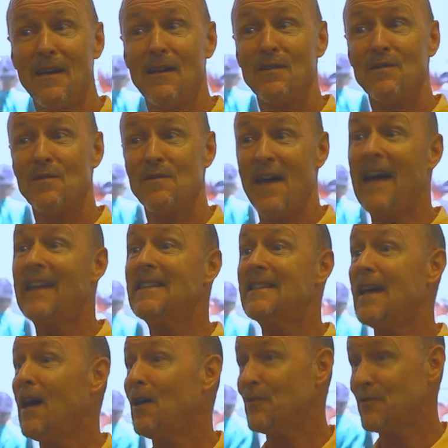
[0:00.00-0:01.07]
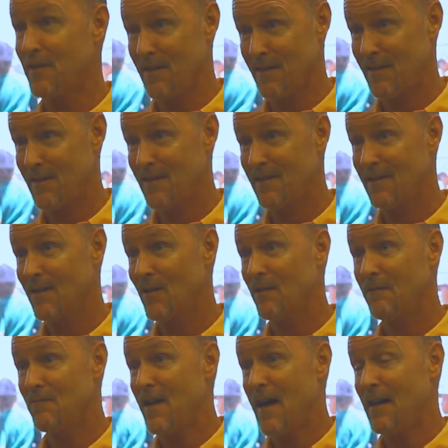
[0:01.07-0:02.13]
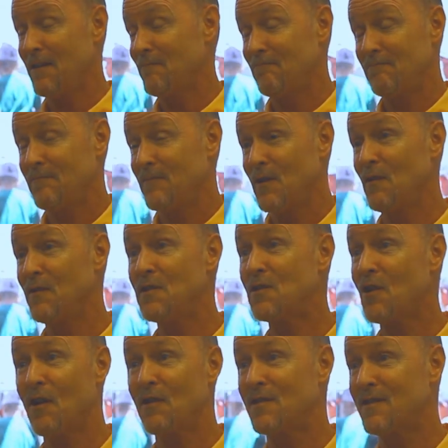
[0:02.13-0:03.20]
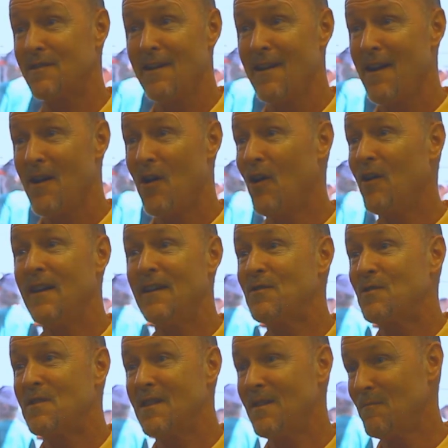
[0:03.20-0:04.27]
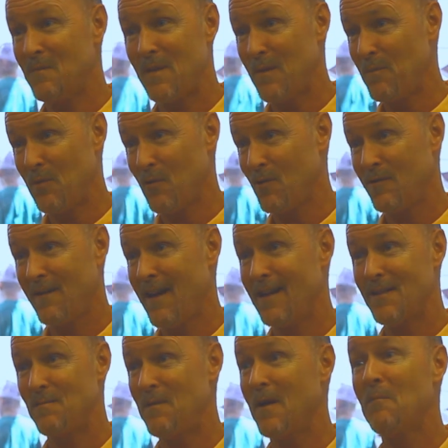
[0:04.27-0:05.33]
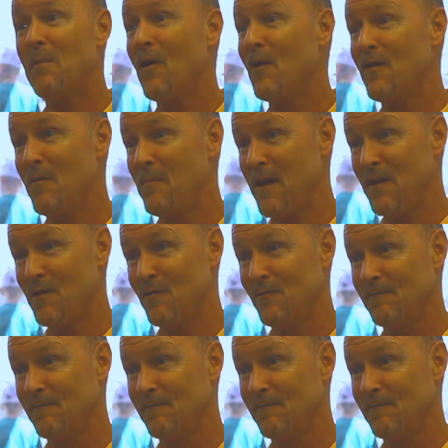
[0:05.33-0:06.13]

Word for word: So that tells us that, you know, these sharks aren't interested in people as being part of their menu.